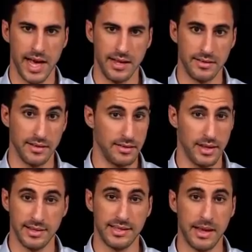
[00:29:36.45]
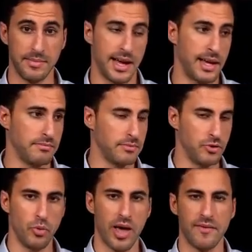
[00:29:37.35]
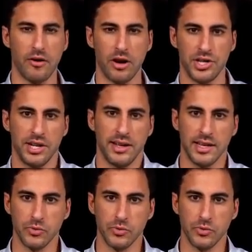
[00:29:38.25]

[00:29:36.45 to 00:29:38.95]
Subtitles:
And at the same time, do we have our agenda?